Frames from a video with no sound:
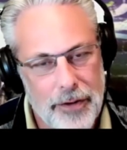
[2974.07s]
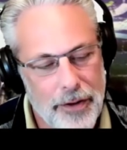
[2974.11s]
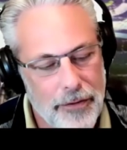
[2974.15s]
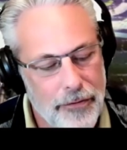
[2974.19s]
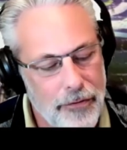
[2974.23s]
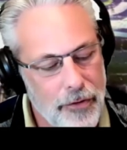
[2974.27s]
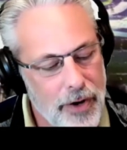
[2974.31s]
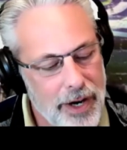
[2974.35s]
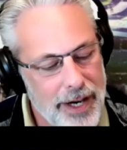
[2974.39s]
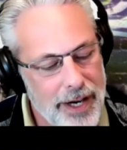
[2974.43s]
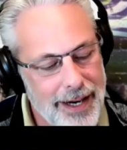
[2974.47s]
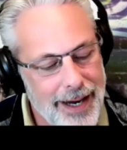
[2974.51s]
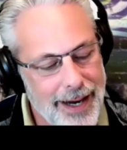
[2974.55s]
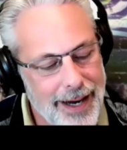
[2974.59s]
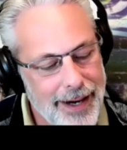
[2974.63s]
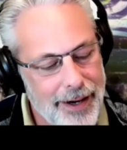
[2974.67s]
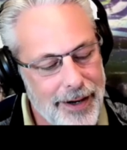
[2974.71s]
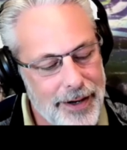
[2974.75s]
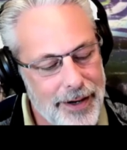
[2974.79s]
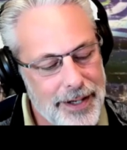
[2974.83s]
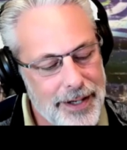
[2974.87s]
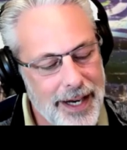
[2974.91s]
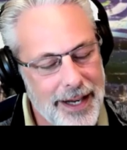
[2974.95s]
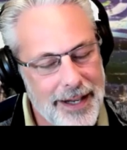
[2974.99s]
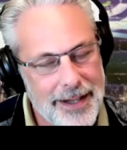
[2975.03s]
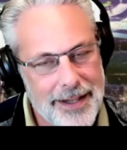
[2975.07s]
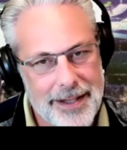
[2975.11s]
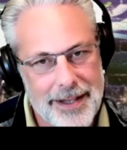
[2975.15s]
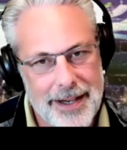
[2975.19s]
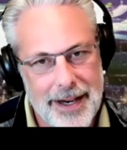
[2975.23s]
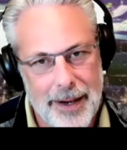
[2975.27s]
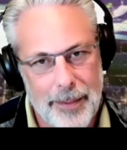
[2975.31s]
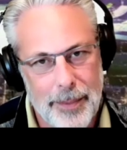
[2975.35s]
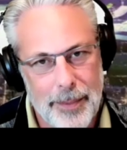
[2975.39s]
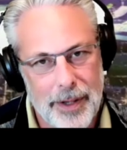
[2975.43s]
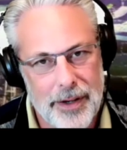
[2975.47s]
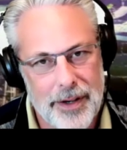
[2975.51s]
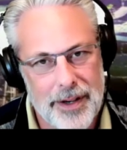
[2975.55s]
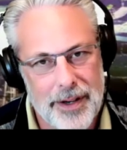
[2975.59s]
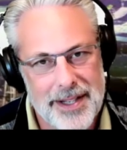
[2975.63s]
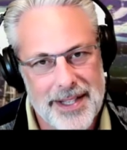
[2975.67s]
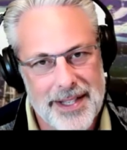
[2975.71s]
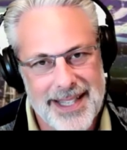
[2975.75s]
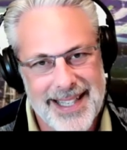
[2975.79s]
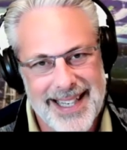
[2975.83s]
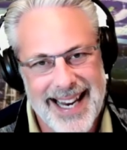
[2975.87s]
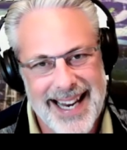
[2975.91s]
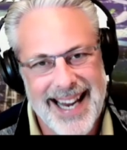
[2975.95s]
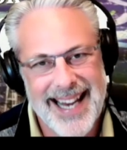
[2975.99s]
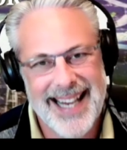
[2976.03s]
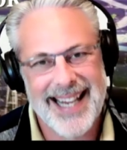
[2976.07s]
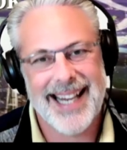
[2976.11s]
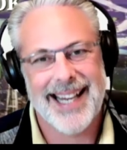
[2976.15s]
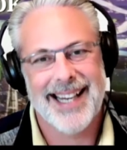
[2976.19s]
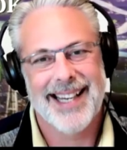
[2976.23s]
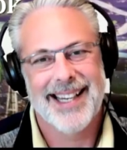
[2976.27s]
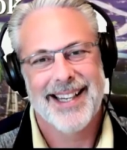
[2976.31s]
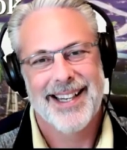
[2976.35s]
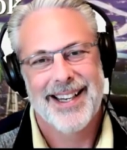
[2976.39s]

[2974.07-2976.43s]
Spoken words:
49ers, Ken Stabler, the Snake